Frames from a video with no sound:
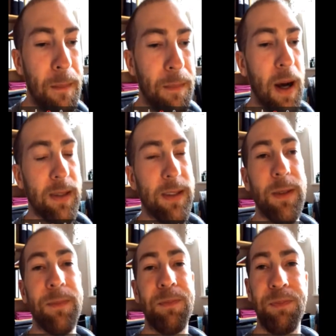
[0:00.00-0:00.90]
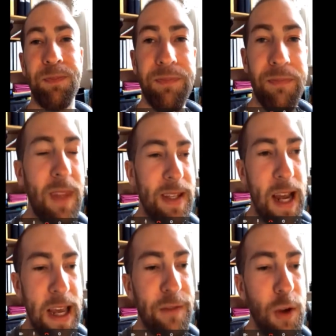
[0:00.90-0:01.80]
But
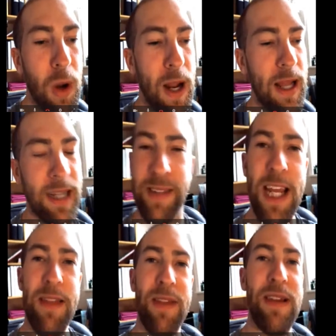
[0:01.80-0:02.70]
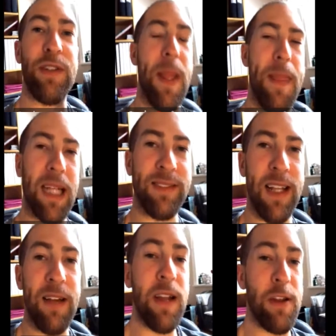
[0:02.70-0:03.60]
yeah, if you want to like take things to the next
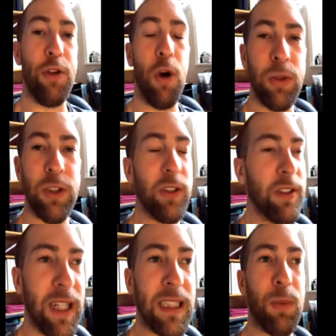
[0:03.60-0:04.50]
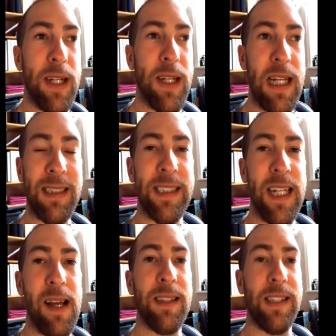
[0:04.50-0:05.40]
level, that you don't just want to get
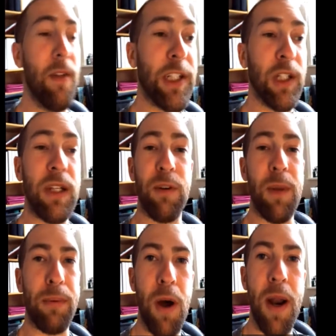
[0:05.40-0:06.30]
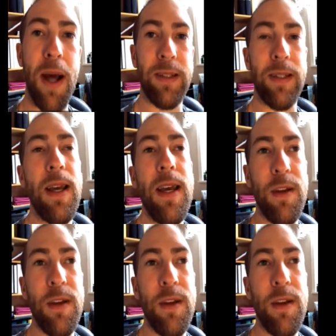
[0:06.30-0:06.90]
sales initially from the product,